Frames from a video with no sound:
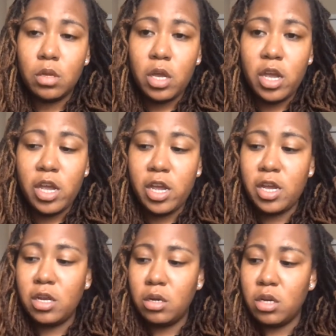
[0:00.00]

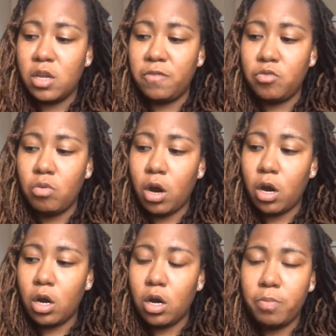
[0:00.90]
And if you
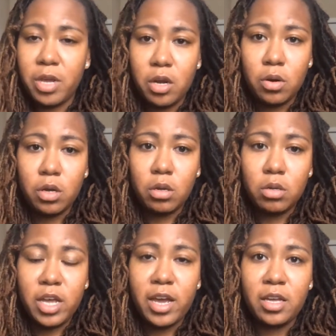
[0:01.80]
are a parent
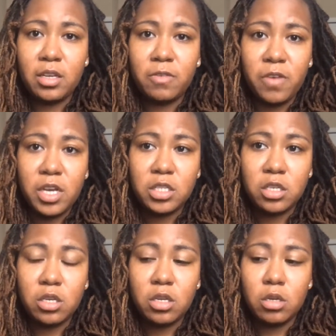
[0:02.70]
that is
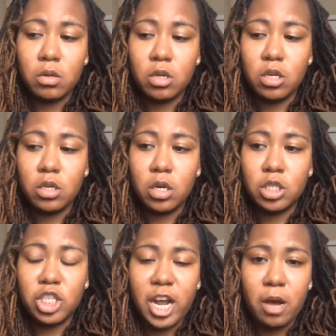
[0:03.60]
facing a
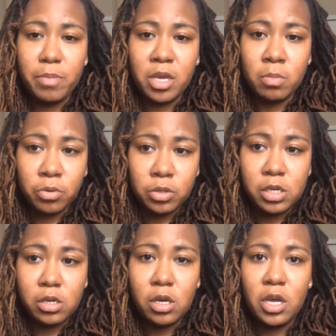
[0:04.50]
child being
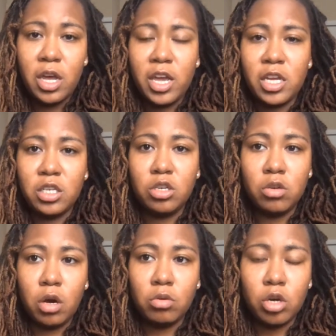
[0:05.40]
bullied and you
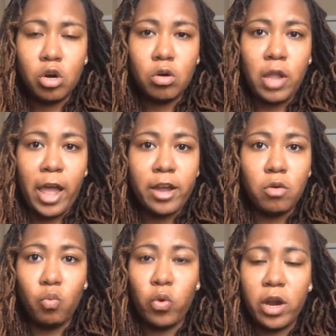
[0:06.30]
don't know like
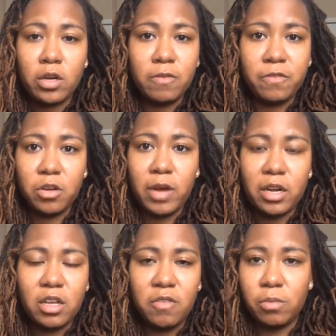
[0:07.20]
where to figure out
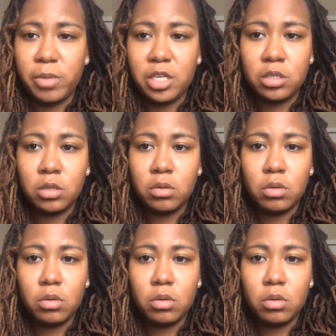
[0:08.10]
the information,